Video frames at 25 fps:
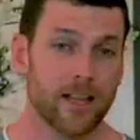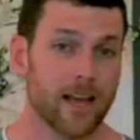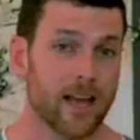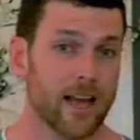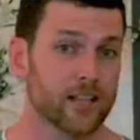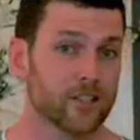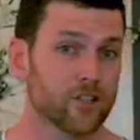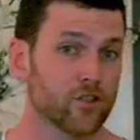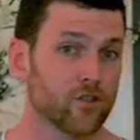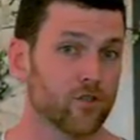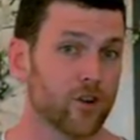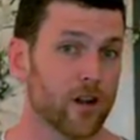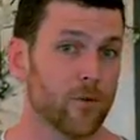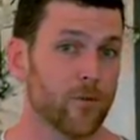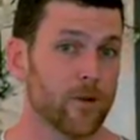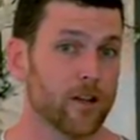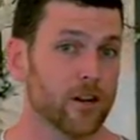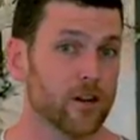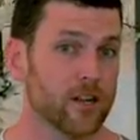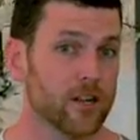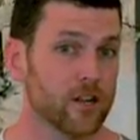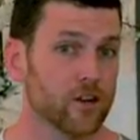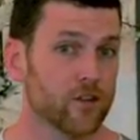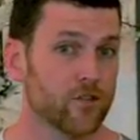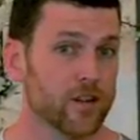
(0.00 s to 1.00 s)
And it's a great way
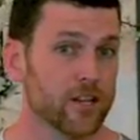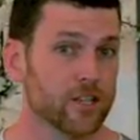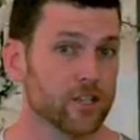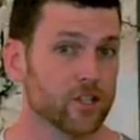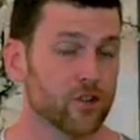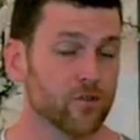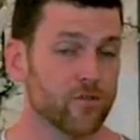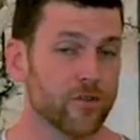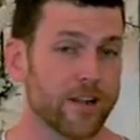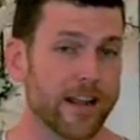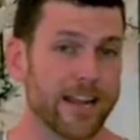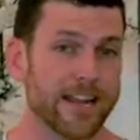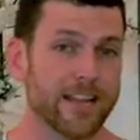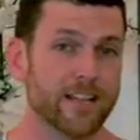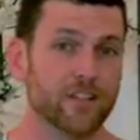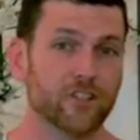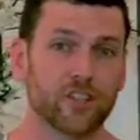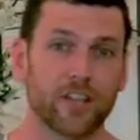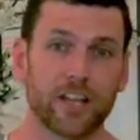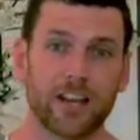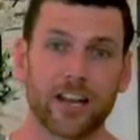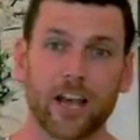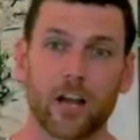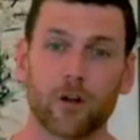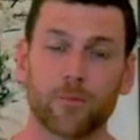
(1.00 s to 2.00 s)
to increase your range
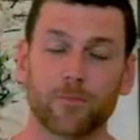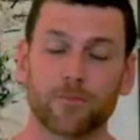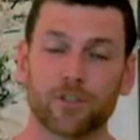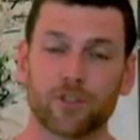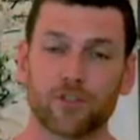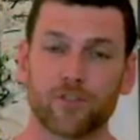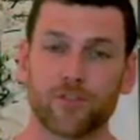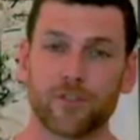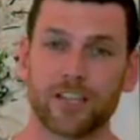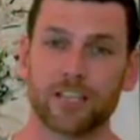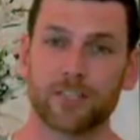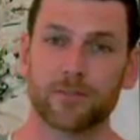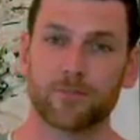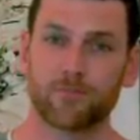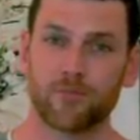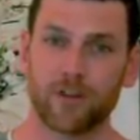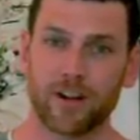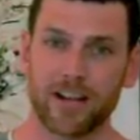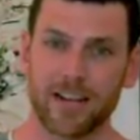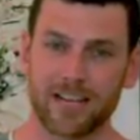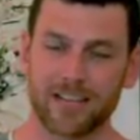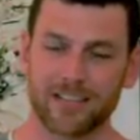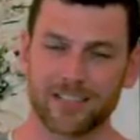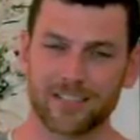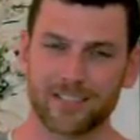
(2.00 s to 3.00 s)
and help decrease
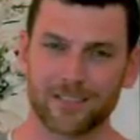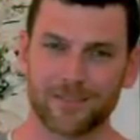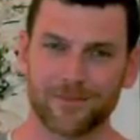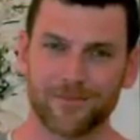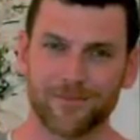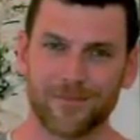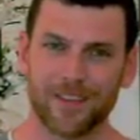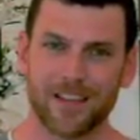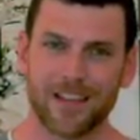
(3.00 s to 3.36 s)
breaks.